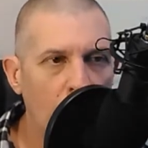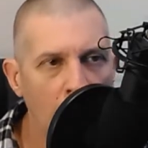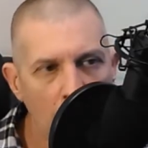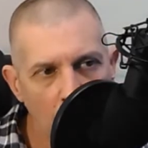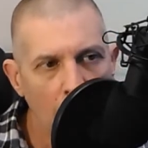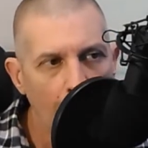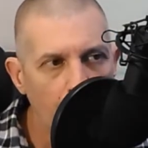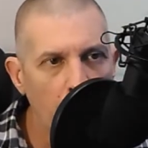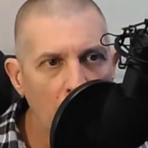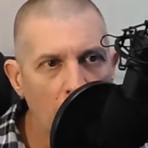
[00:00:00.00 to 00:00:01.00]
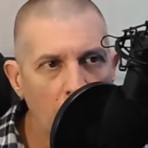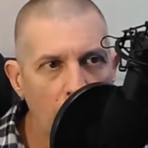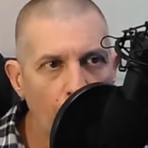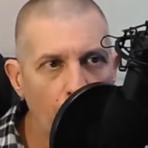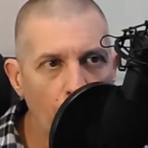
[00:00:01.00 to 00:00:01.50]
Well,
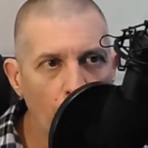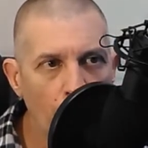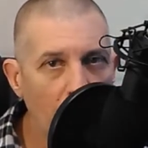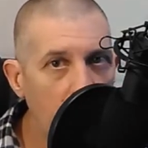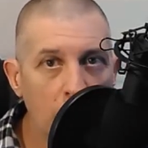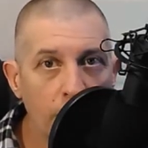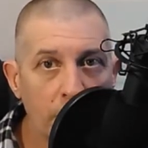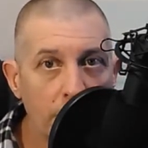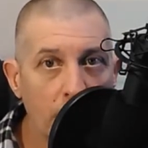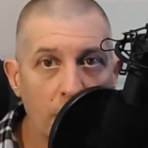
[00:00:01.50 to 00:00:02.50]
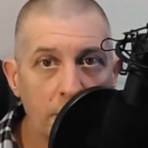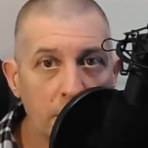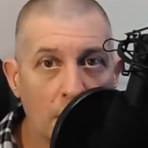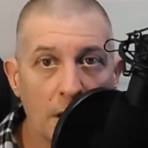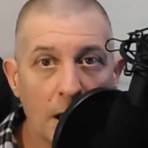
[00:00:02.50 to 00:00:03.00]
they didn't build the
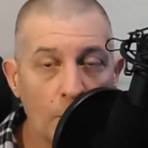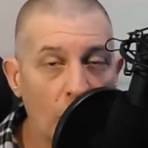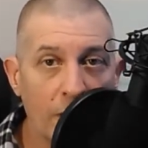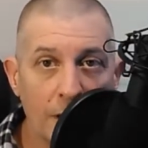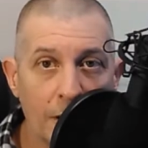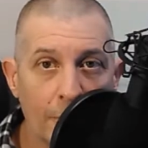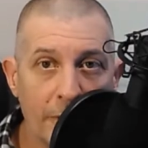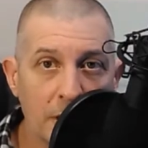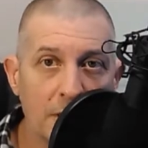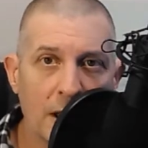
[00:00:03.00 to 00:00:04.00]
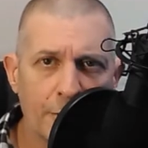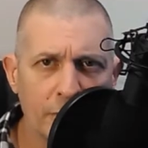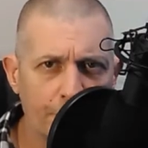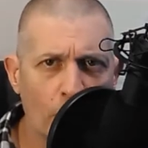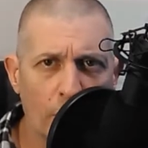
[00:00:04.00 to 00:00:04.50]
largest online marketing company in
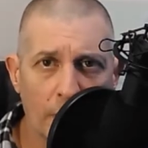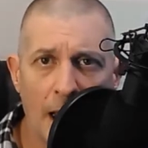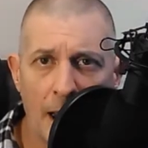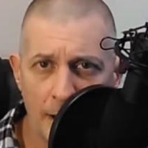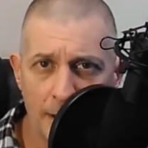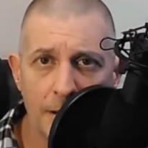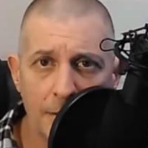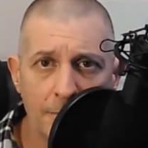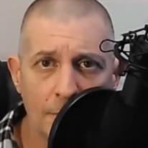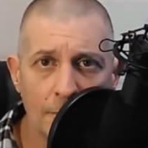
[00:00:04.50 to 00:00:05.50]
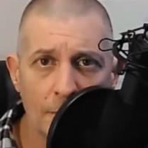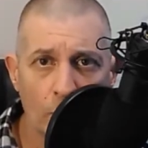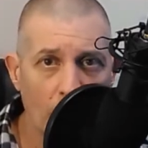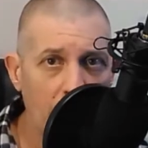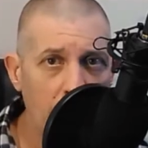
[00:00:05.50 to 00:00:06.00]
Southwest Florida. I did,
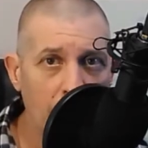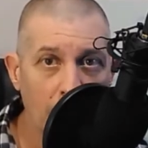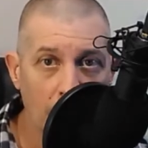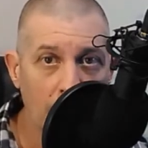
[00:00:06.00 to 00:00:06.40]
right?